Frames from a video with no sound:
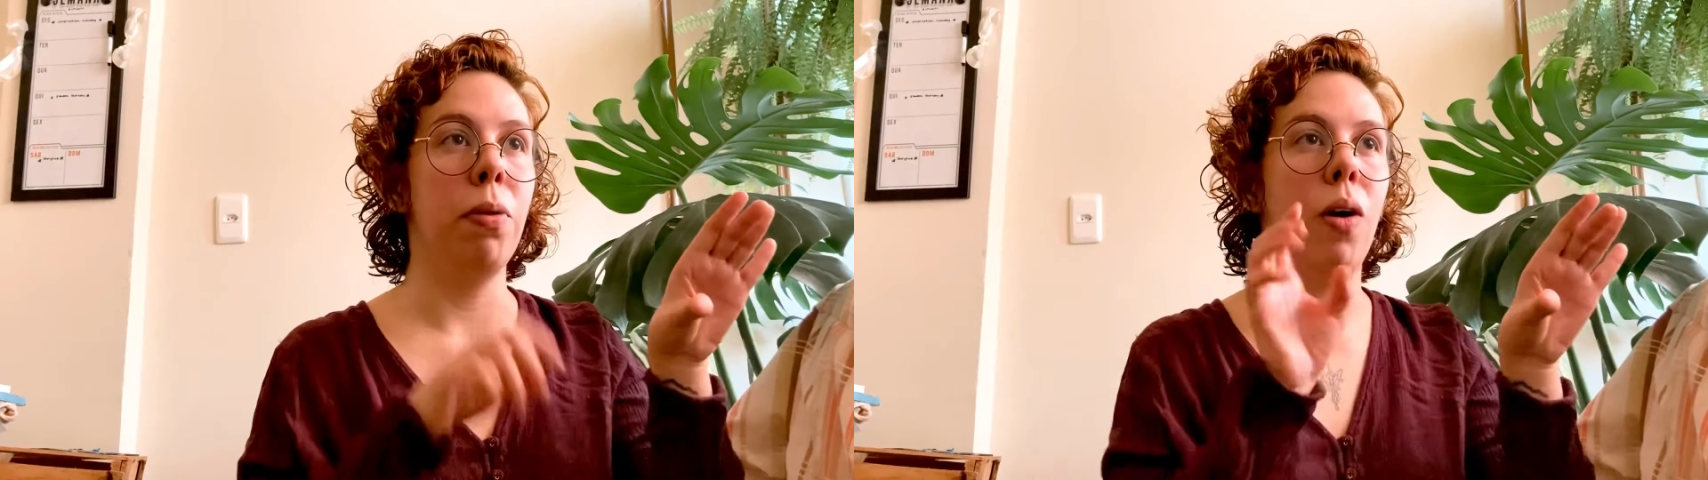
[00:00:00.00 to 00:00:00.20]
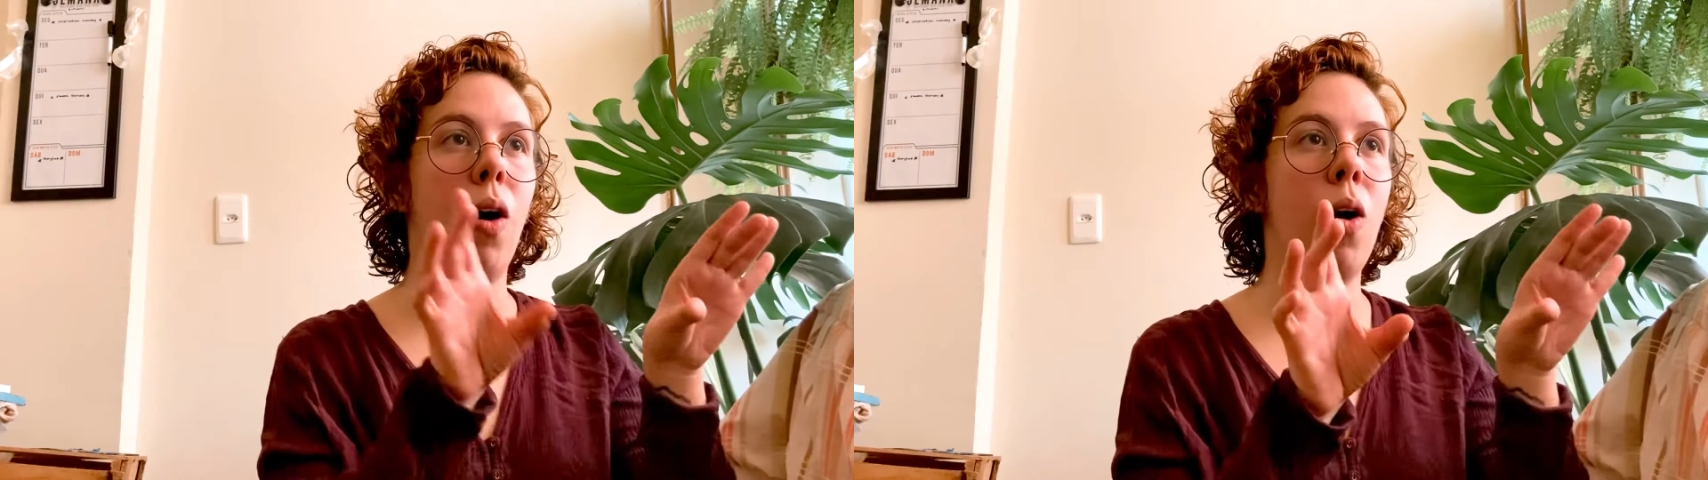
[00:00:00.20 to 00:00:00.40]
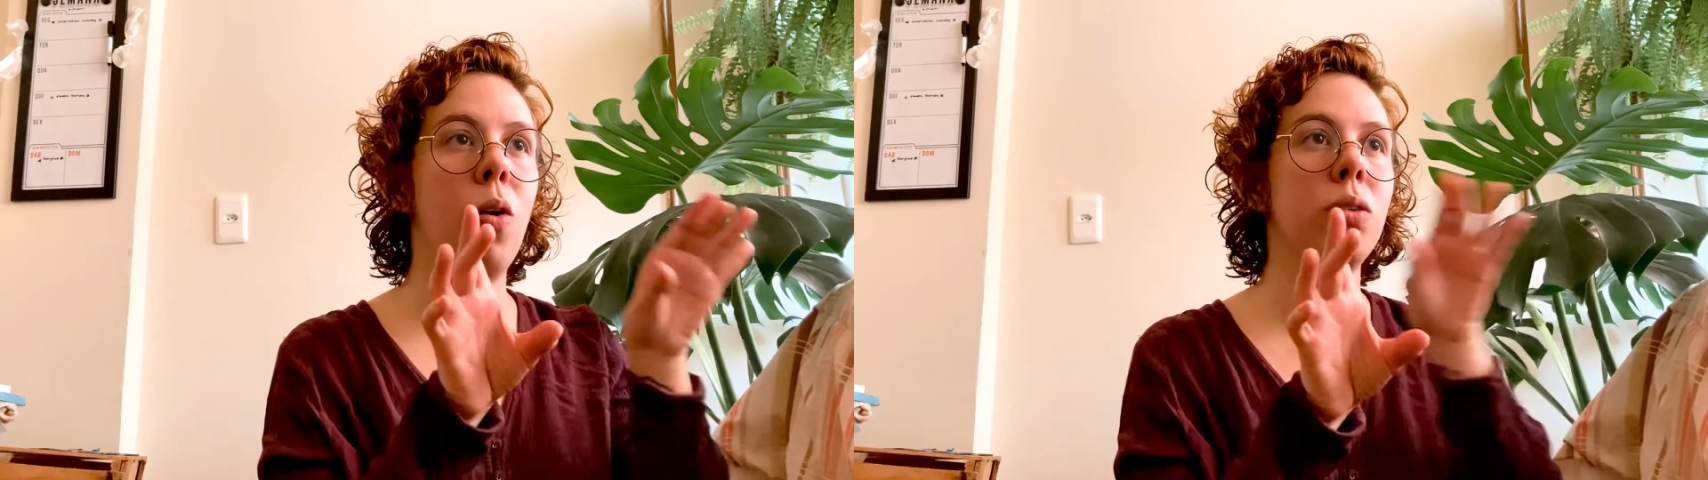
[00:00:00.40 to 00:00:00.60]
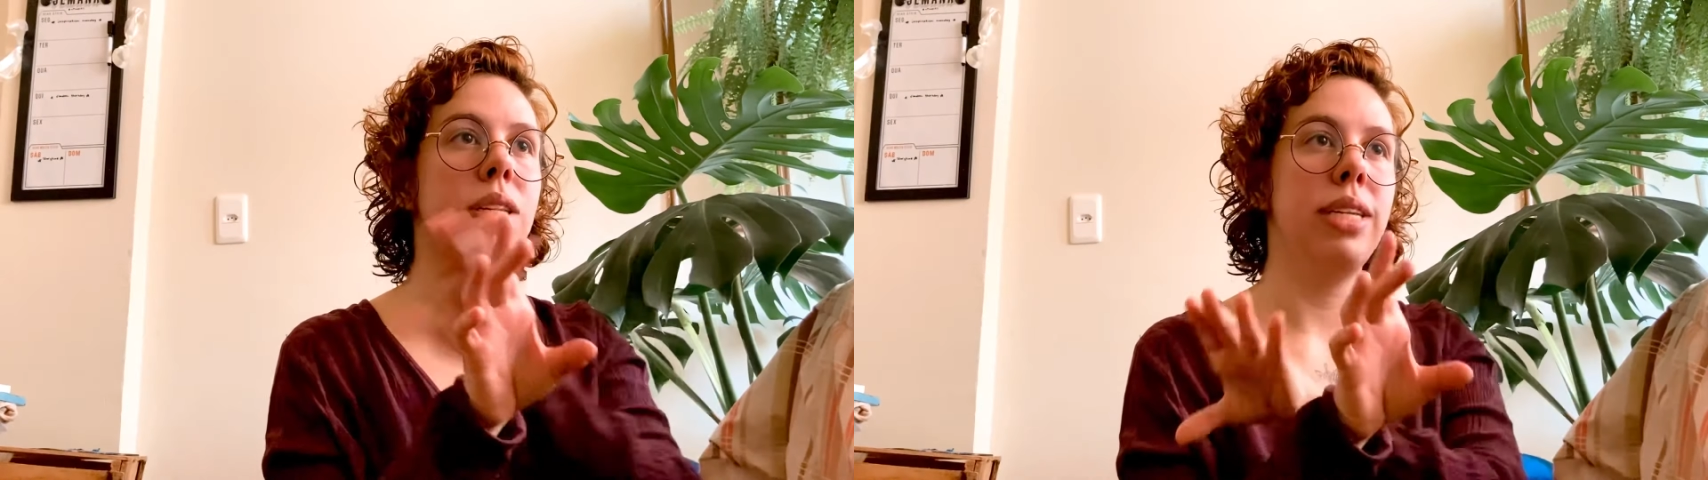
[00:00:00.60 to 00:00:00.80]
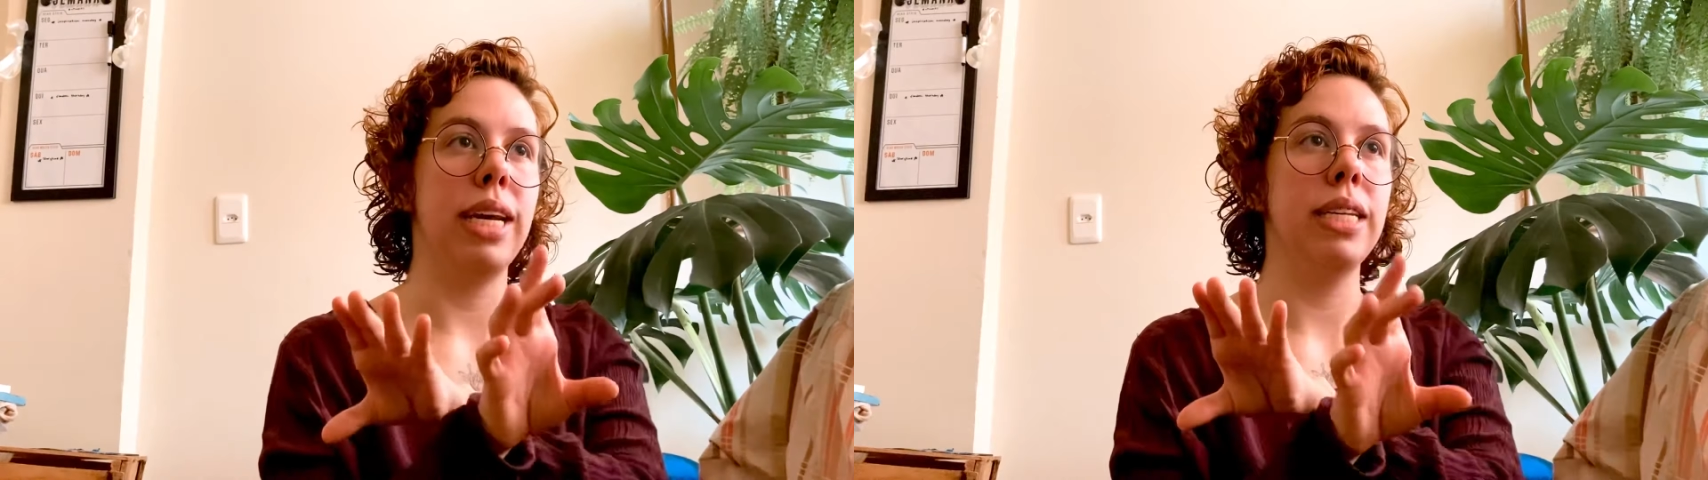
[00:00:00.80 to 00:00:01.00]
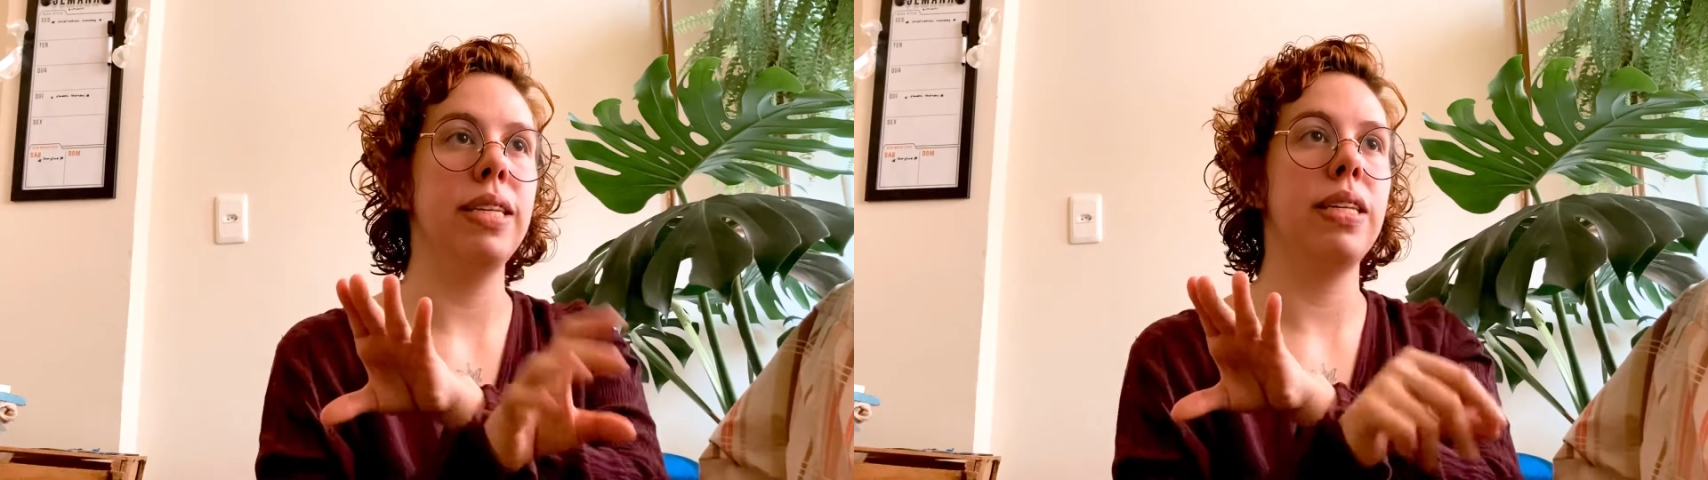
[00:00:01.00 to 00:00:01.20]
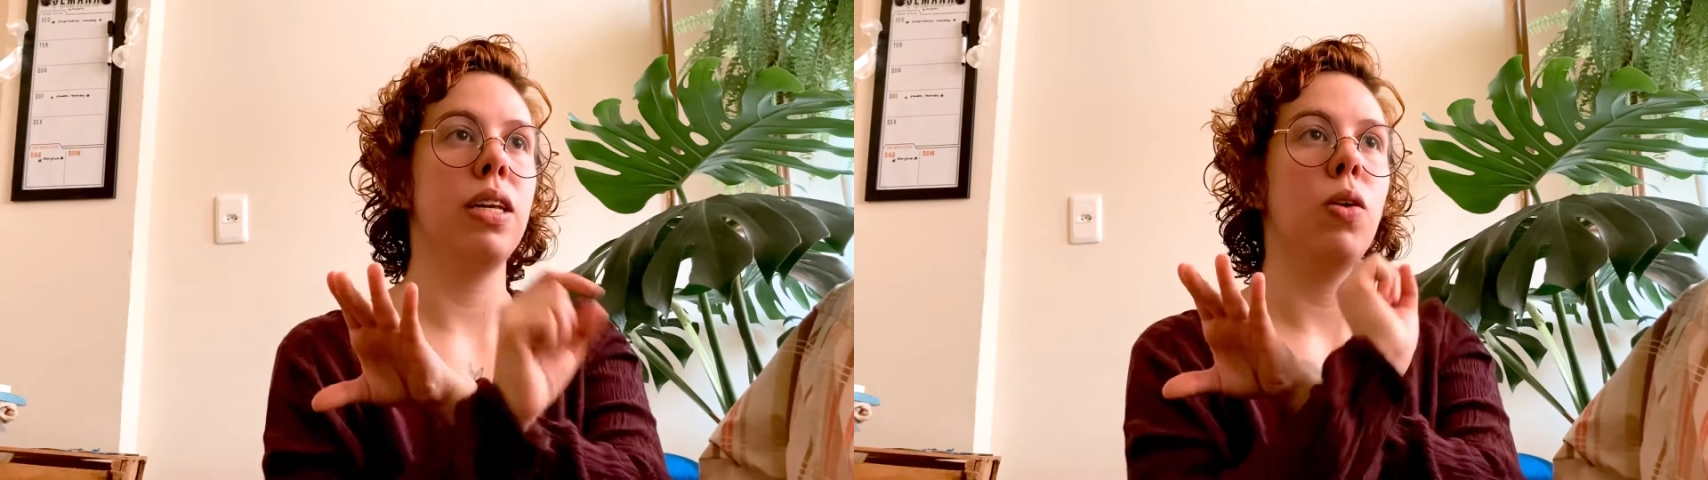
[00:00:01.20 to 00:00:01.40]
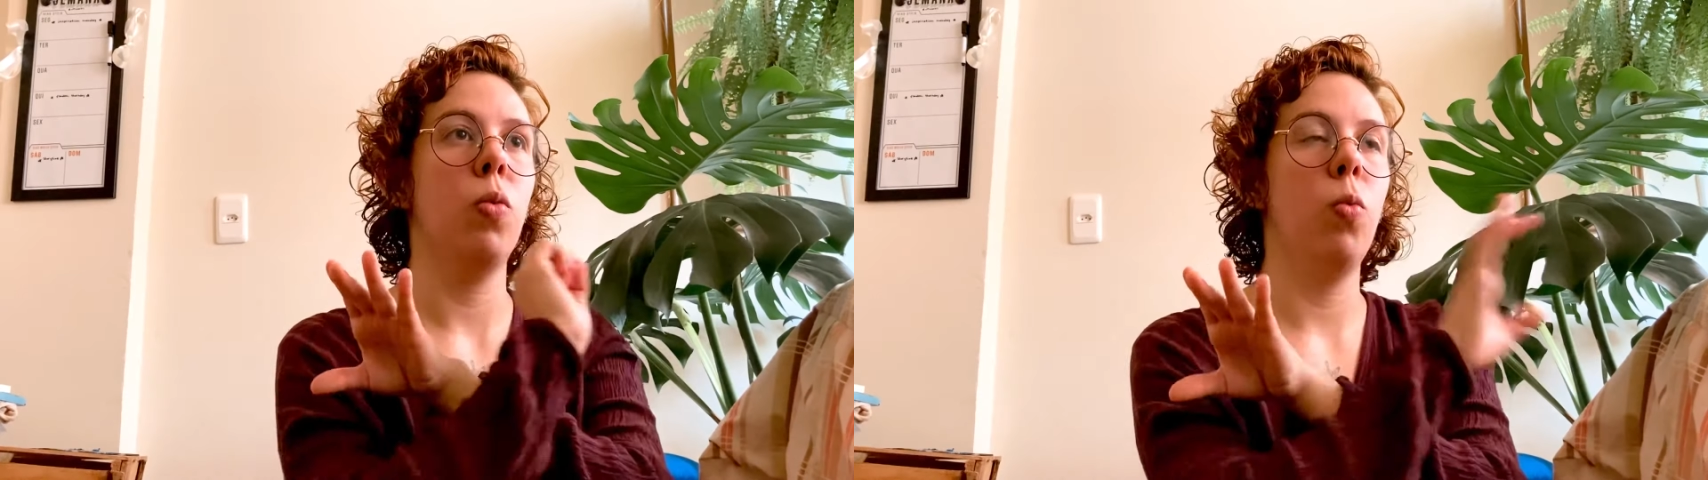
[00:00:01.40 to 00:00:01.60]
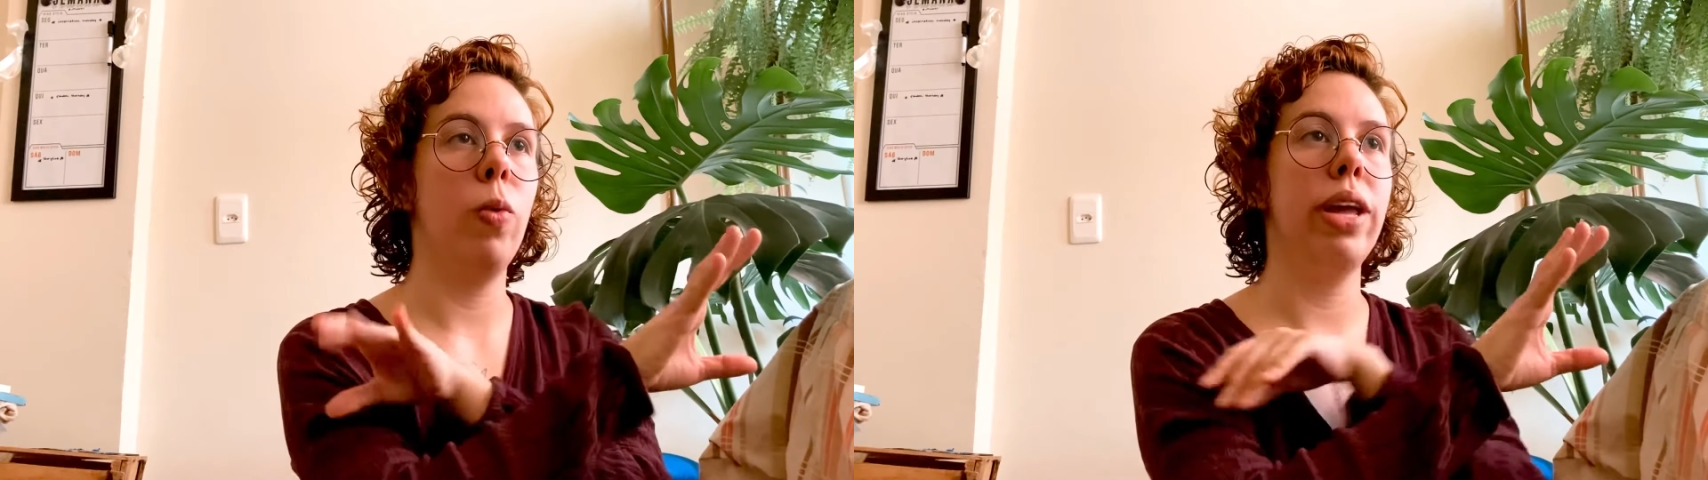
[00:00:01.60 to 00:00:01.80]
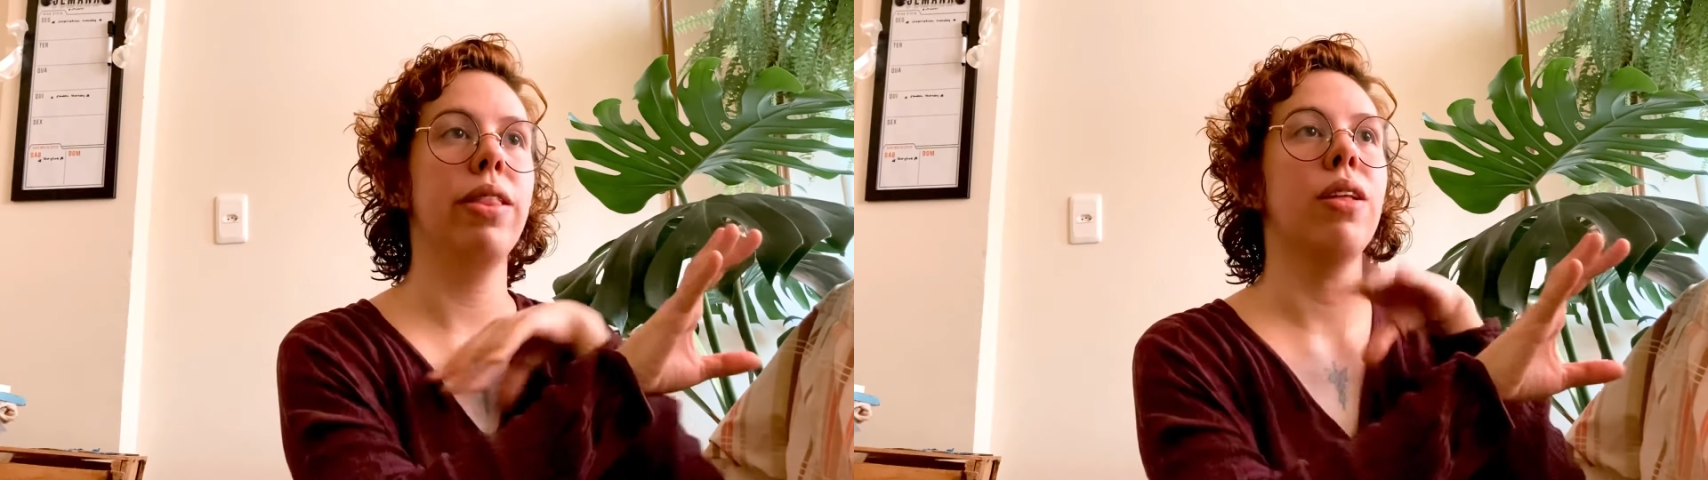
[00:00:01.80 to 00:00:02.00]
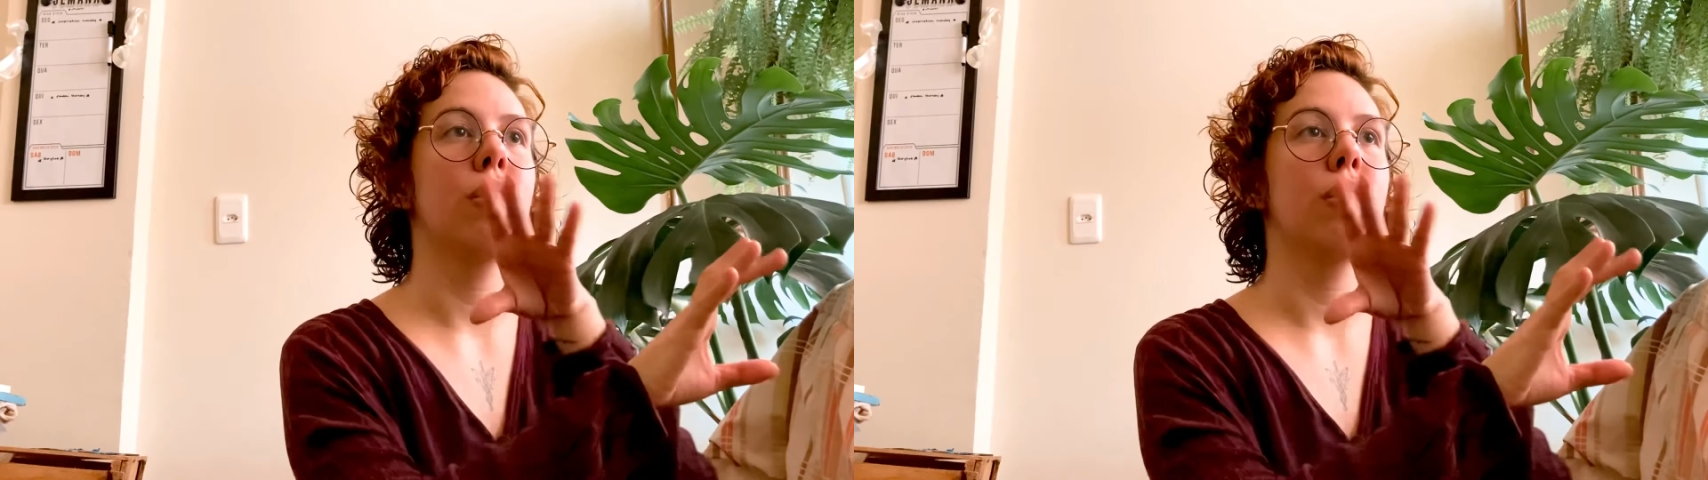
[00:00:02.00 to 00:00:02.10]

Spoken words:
on dancing with